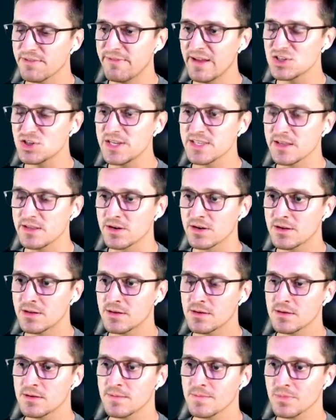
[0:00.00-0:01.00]
takes it out right
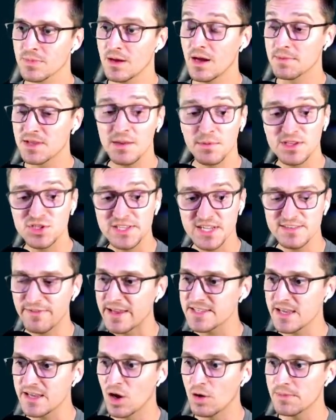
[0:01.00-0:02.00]
afterwards.
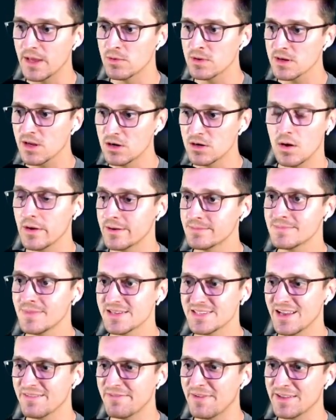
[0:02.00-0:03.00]
And then out comes
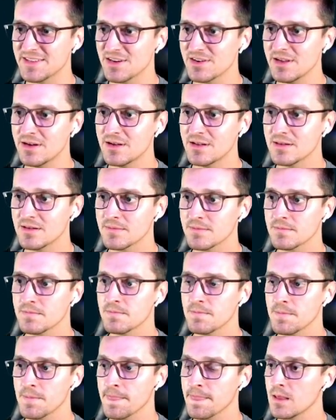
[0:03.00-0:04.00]
Mime Jr. yet
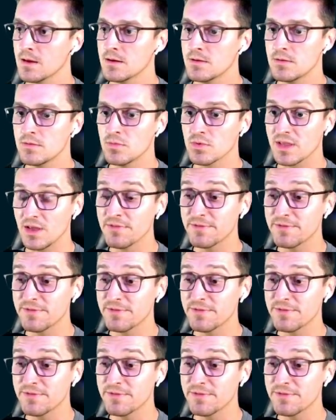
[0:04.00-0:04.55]
again, who is